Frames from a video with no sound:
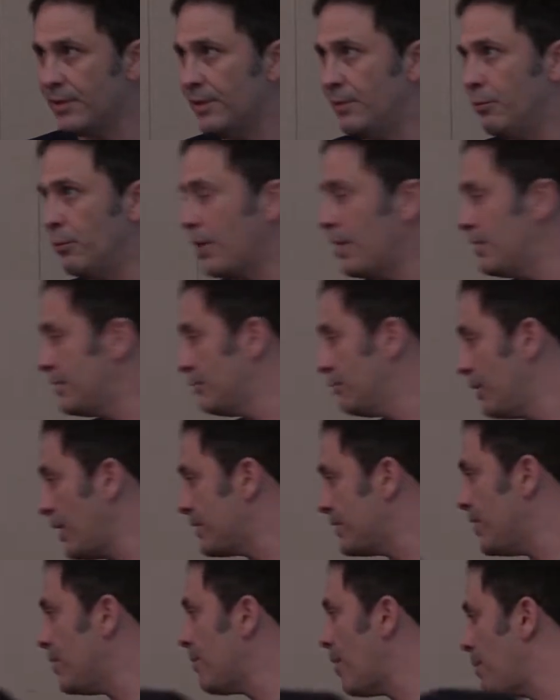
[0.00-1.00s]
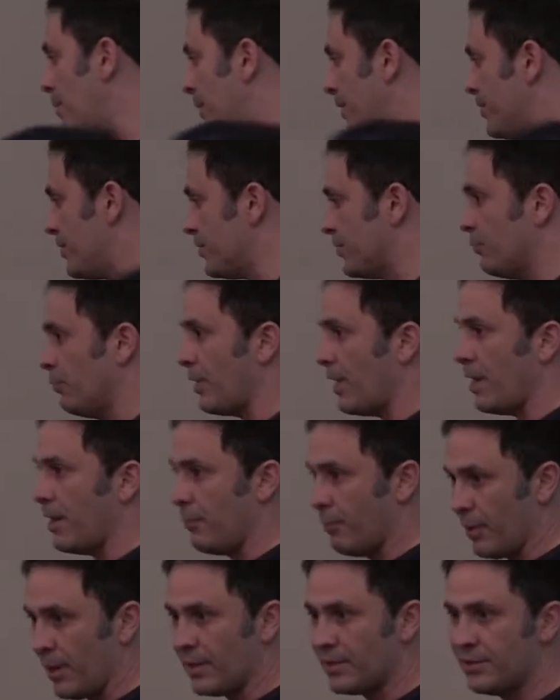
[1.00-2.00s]
when I tell my patients
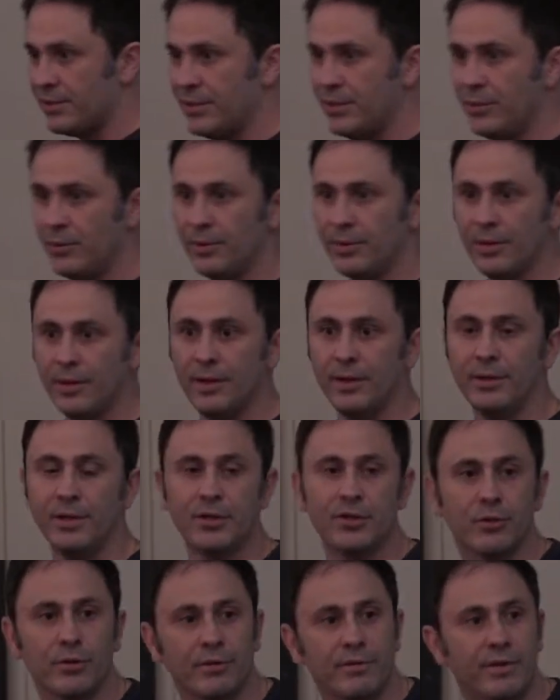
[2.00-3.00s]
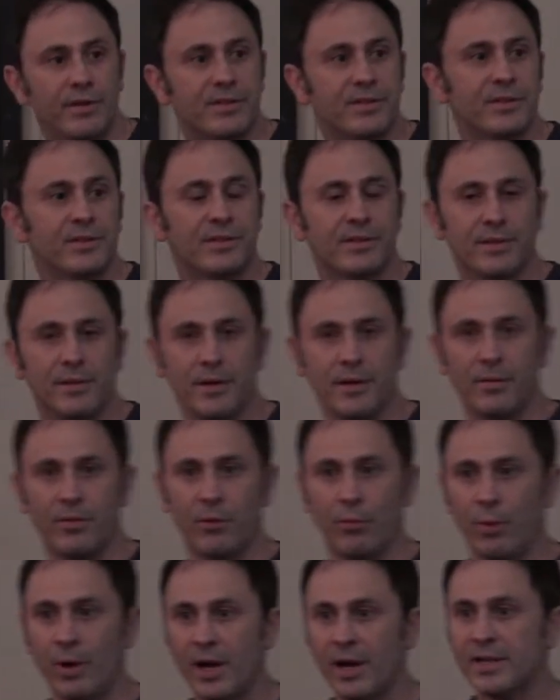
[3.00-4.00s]
when I see you in initial visits, the
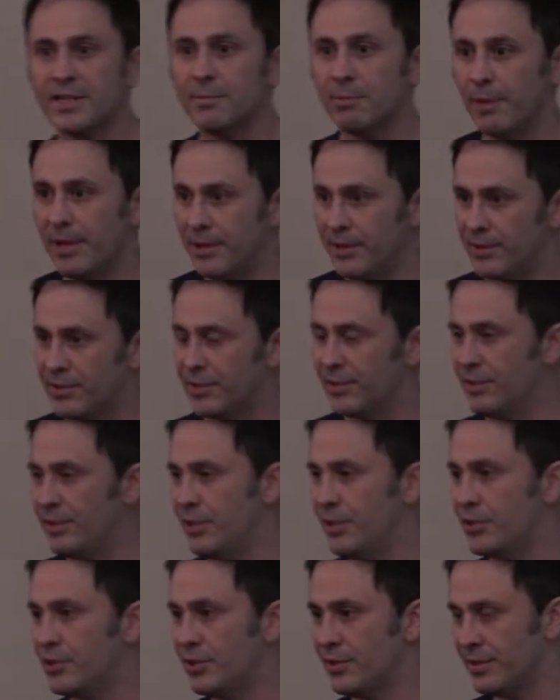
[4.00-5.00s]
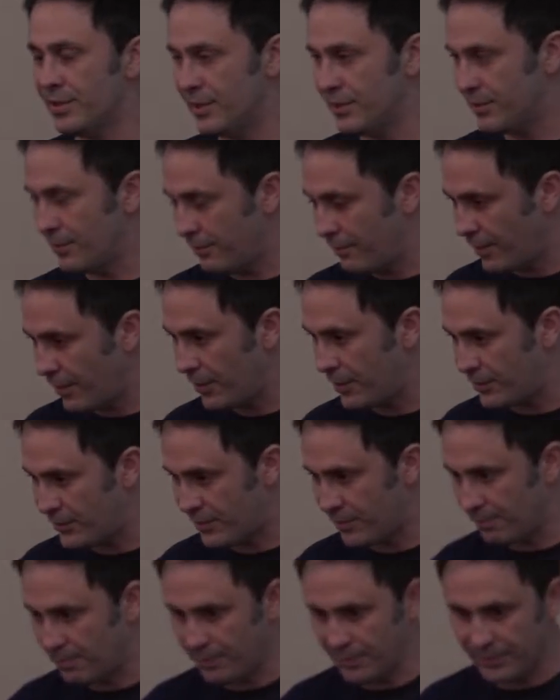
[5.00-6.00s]
way I explain this condition is a very
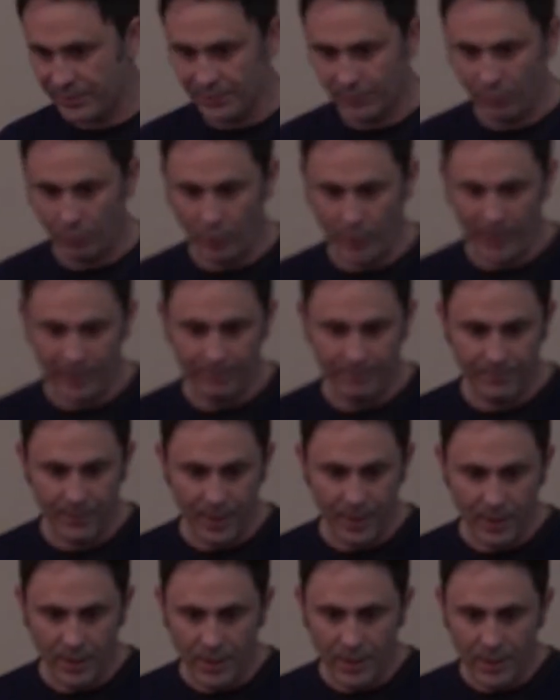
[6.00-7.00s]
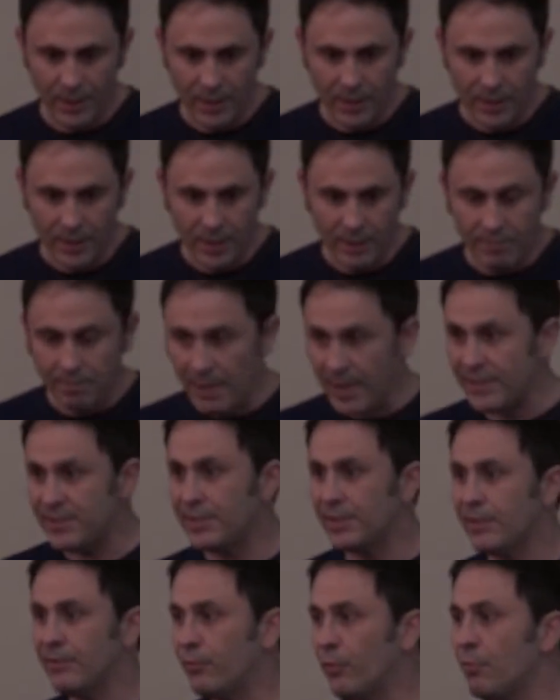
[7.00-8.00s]
simplistic way.
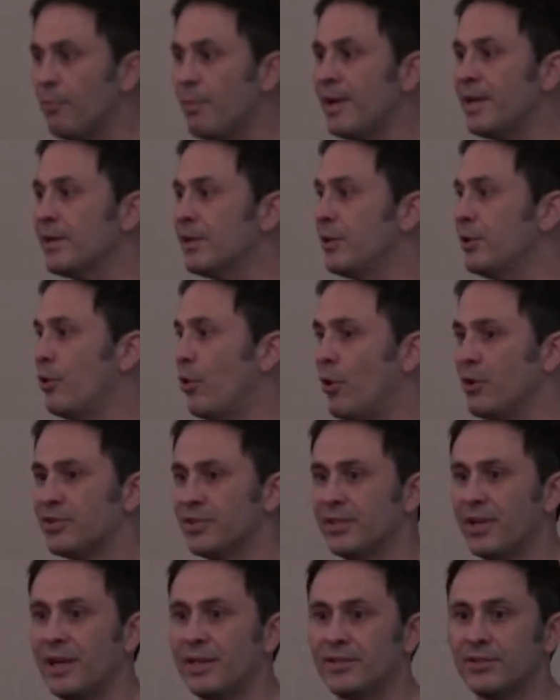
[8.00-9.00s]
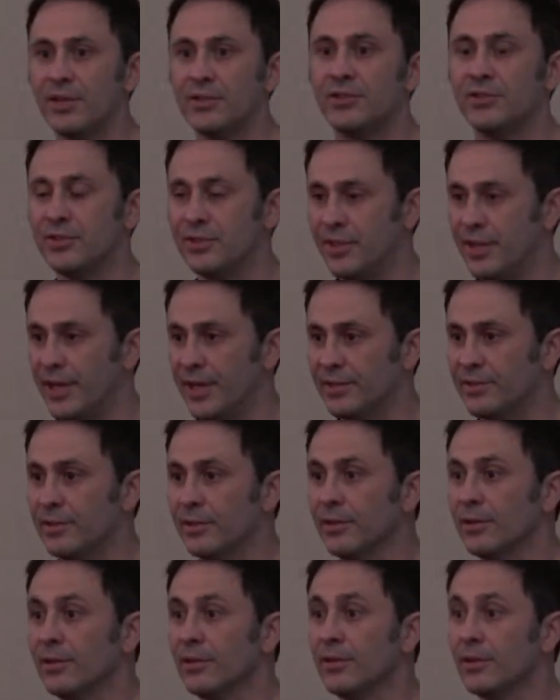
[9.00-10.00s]
Basically, if we're making a noise at night such as this,
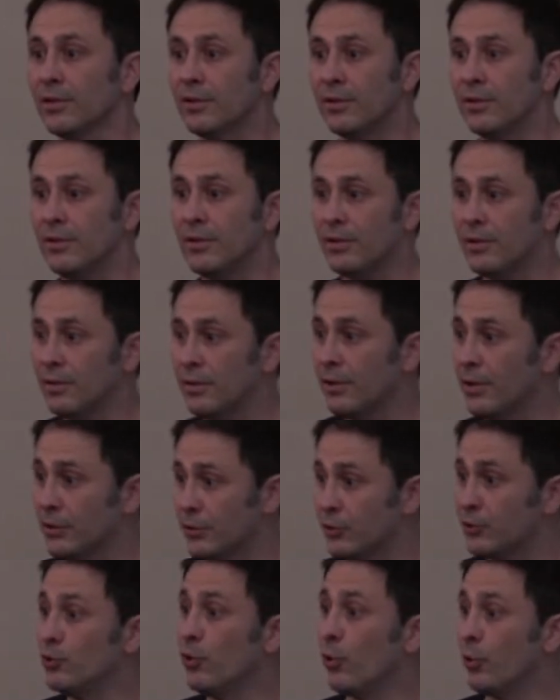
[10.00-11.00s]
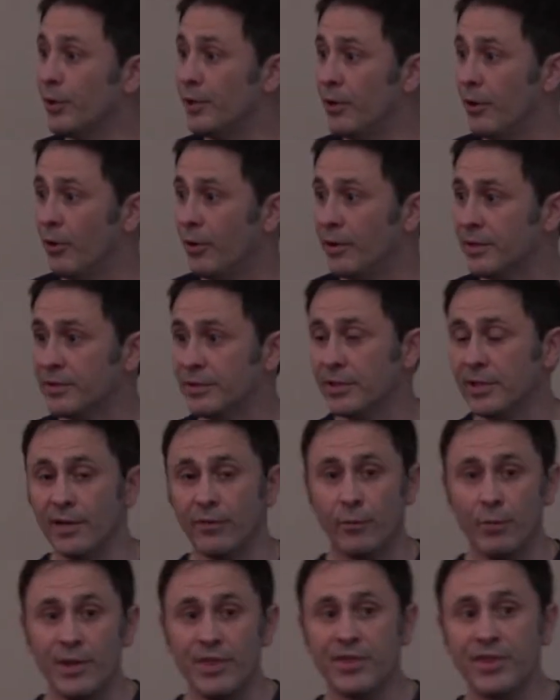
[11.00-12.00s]
a snoring noise, if
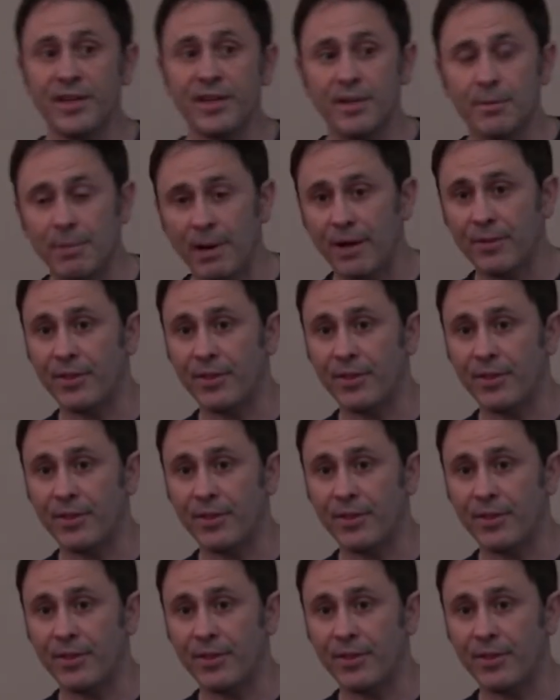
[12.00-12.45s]
we think about